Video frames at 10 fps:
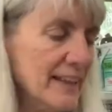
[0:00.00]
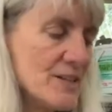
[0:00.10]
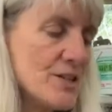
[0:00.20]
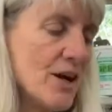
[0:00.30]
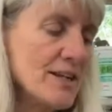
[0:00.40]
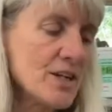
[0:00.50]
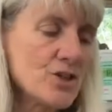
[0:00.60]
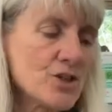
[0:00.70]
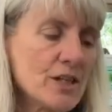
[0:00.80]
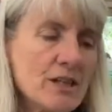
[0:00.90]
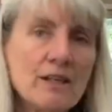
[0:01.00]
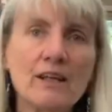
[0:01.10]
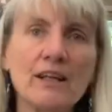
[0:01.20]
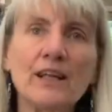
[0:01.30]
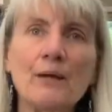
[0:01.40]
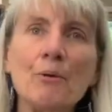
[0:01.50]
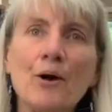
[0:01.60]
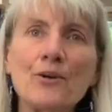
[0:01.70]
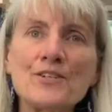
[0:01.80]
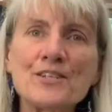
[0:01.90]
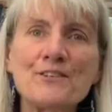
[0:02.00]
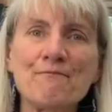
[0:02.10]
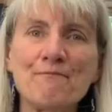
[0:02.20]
it's not touching the clay bars.